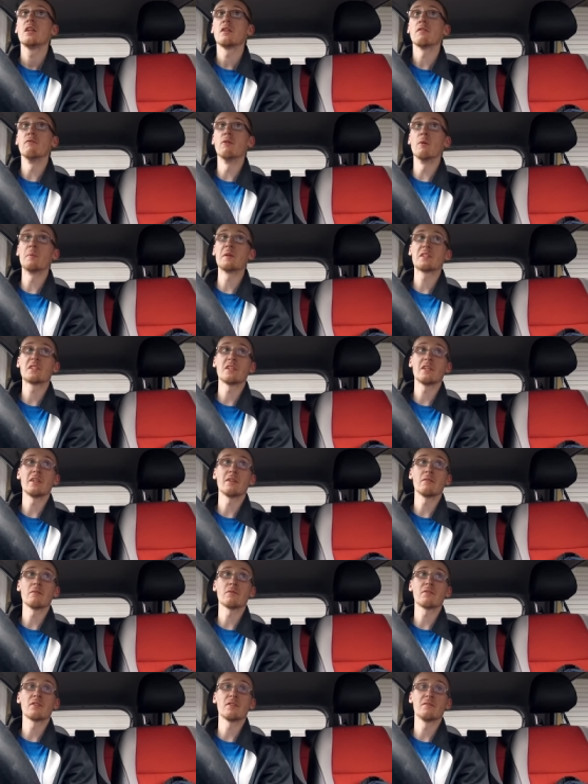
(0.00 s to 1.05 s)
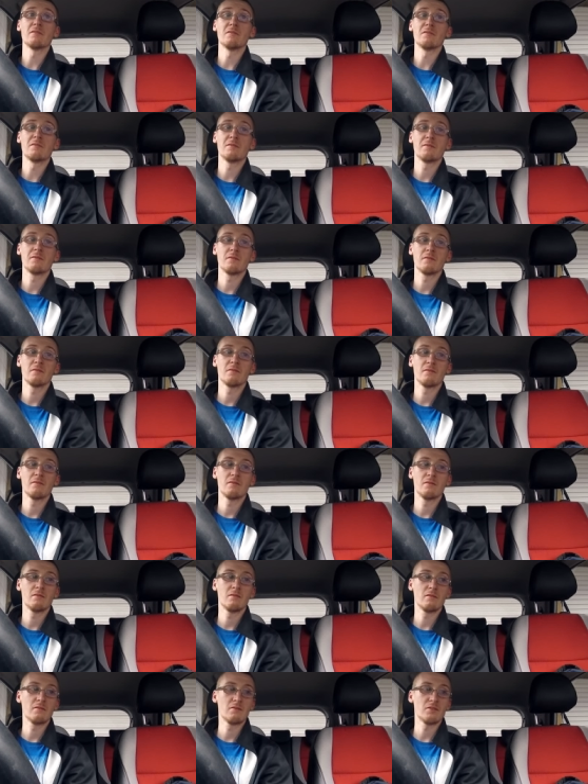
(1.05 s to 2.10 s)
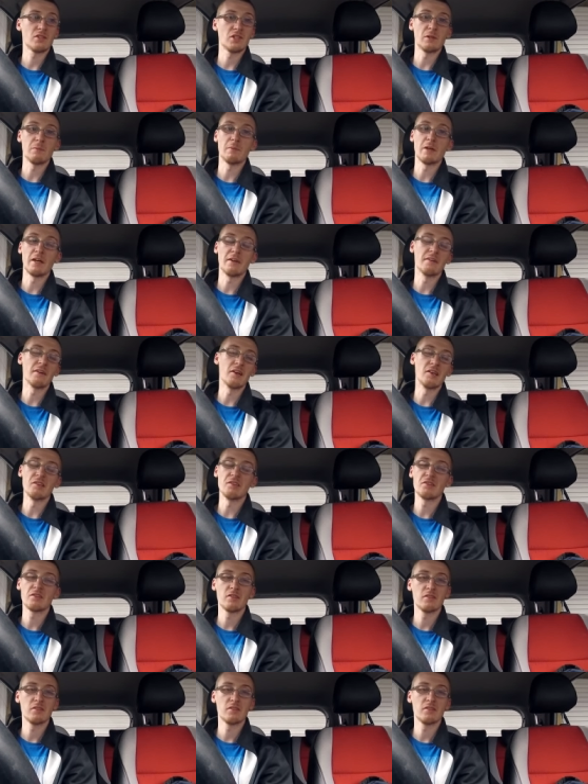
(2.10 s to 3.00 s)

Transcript: The rubber seals have seen better days,